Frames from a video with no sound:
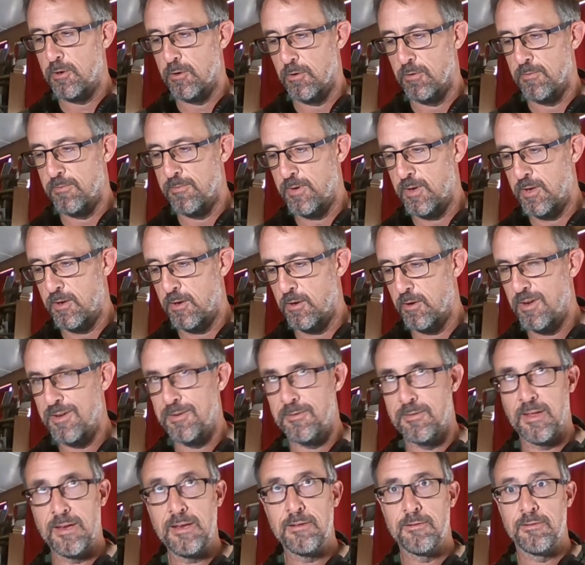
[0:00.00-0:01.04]
year old video. I
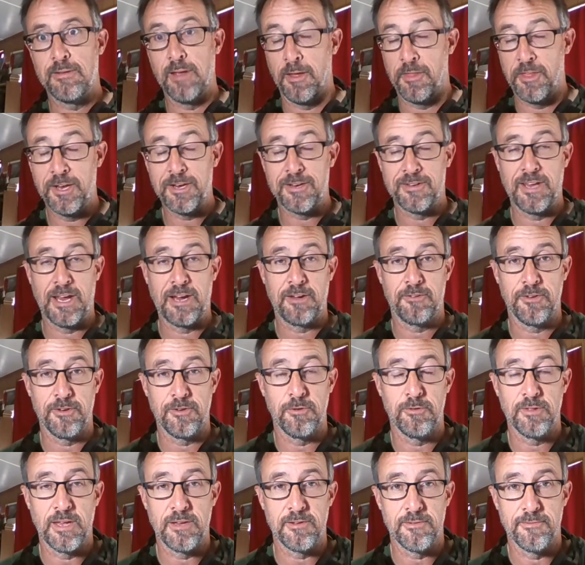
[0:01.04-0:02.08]
think it's actually
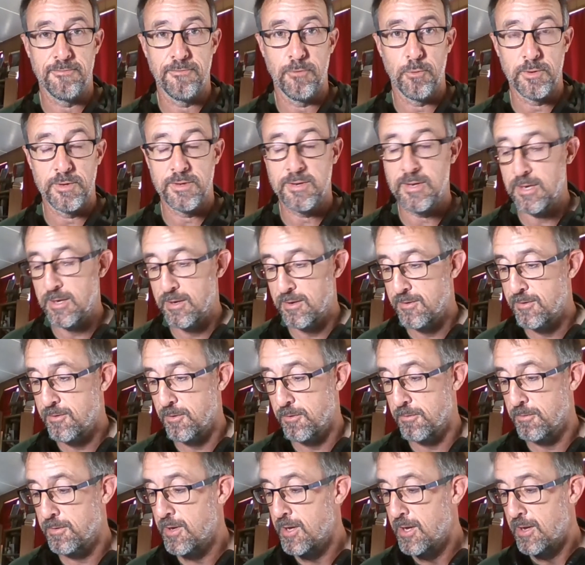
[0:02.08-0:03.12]
2014.
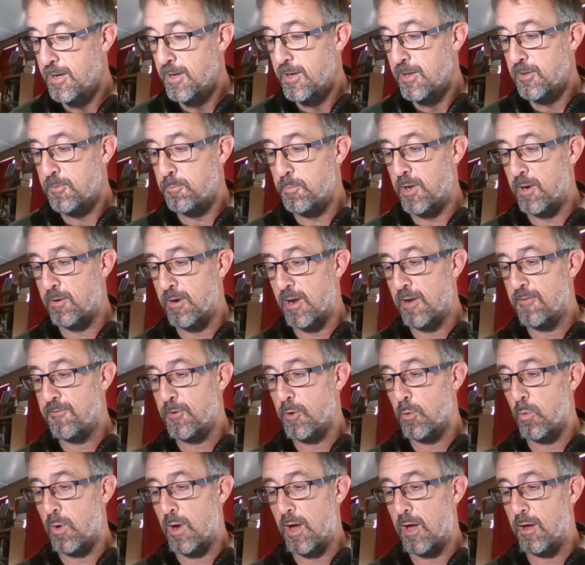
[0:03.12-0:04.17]
So it's been around
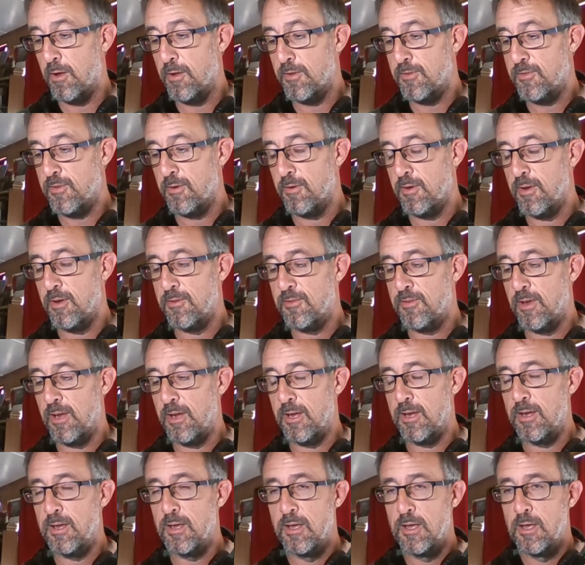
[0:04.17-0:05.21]
for a while. It's
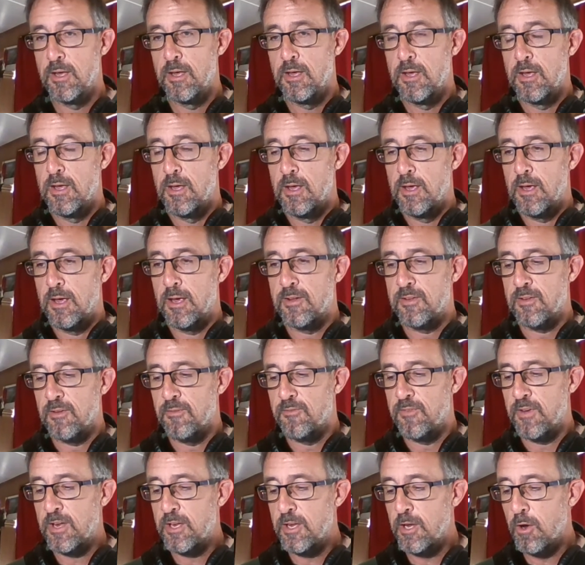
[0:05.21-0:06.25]
a
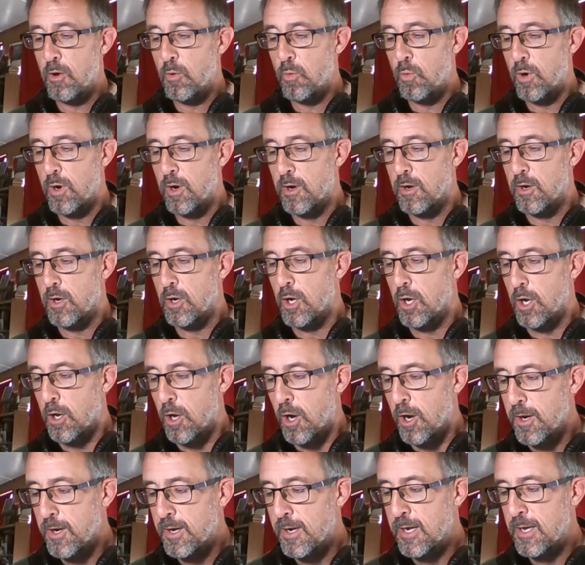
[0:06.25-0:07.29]
video where
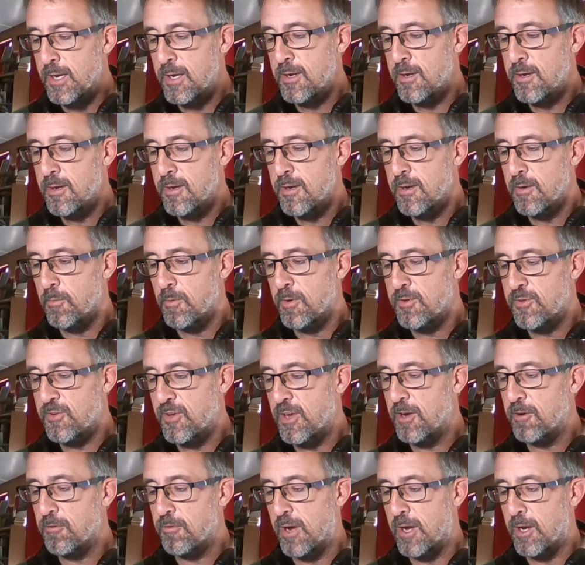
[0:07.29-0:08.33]
Larken, I want
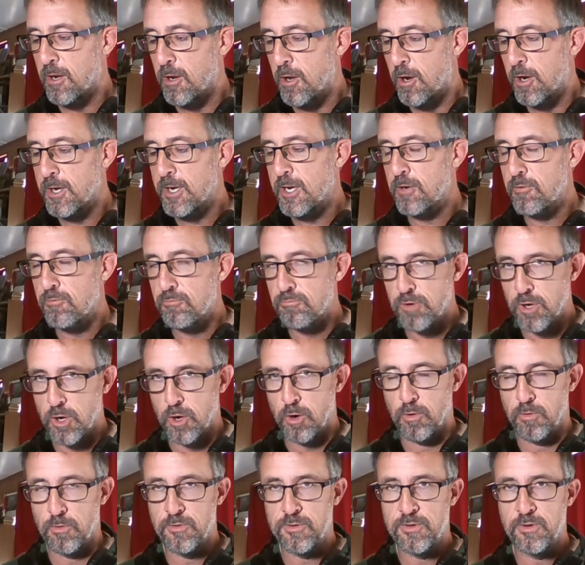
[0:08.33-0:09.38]
to say it right, Larken
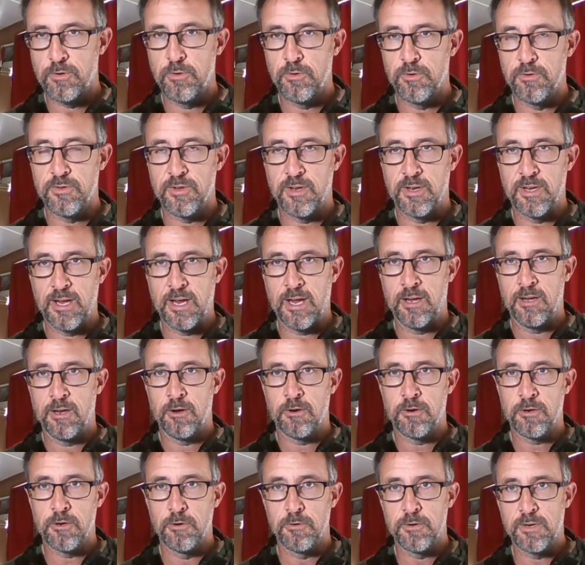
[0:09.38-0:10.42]
Rose, who's an
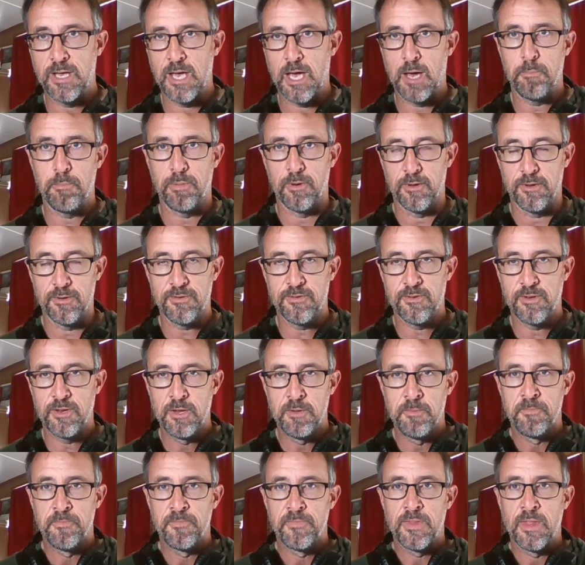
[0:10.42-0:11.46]
anarcho-capitalist,
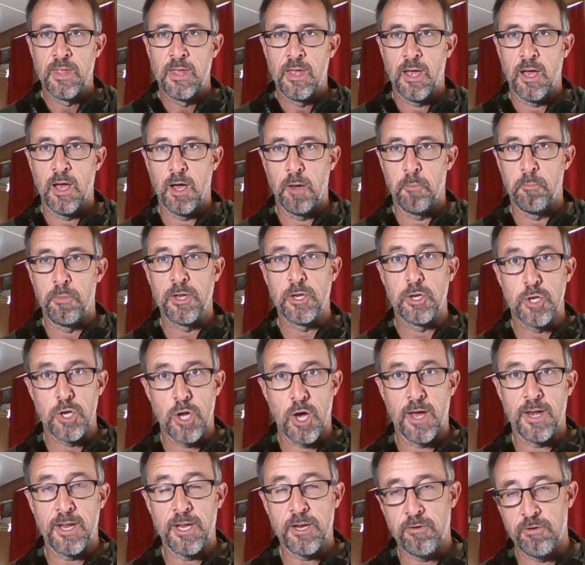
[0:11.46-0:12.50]
but
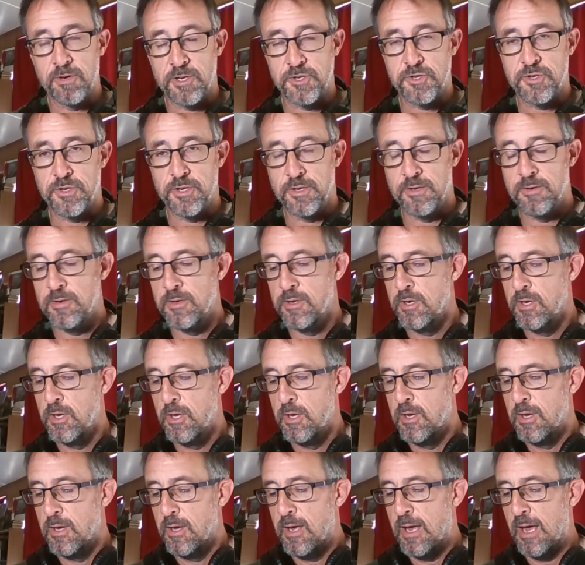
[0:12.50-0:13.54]
not a Christian,
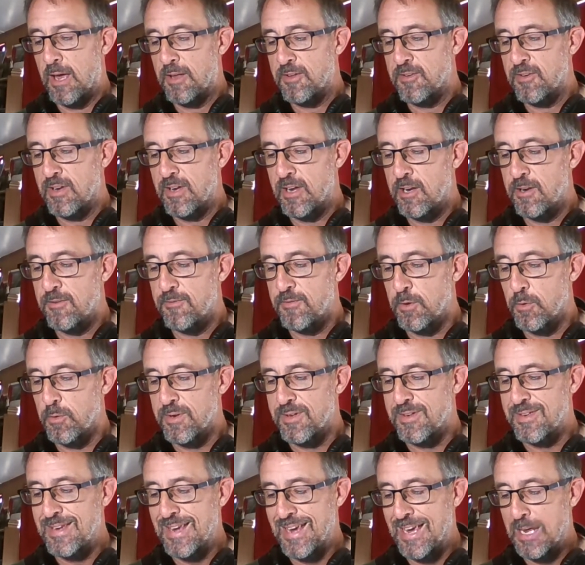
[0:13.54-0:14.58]
has an interview
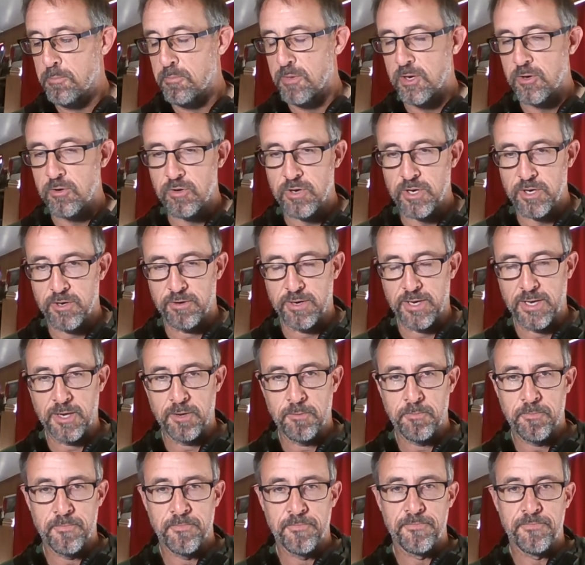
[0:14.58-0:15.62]
with Dan McCreary.